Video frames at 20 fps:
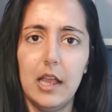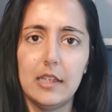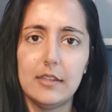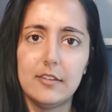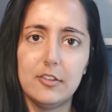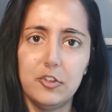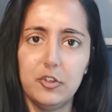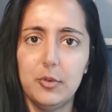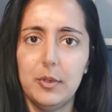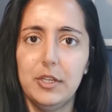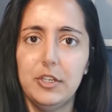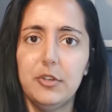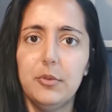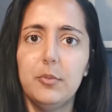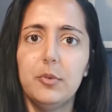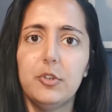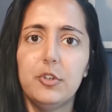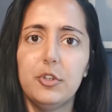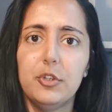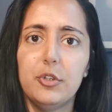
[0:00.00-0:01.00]
situation,
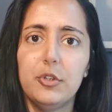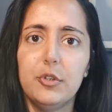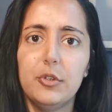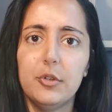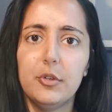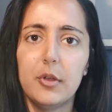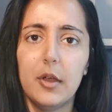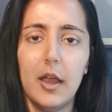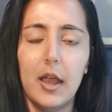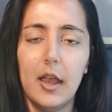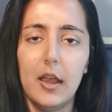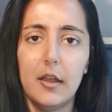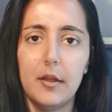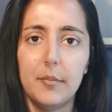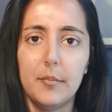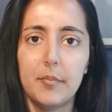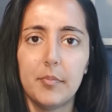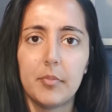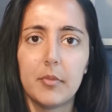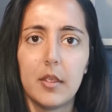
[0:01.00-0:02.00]
would you
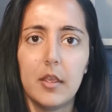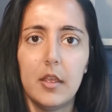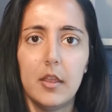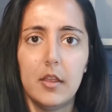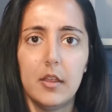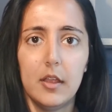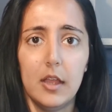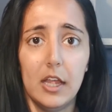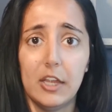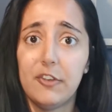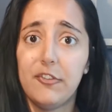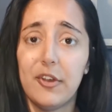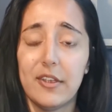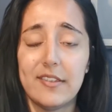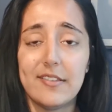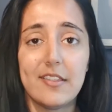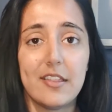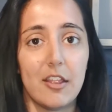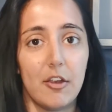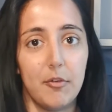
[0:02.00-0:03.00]
address
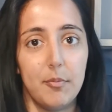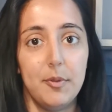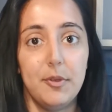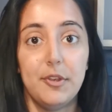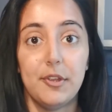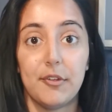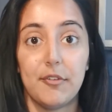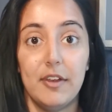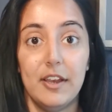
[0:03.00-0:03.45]
the therapeutic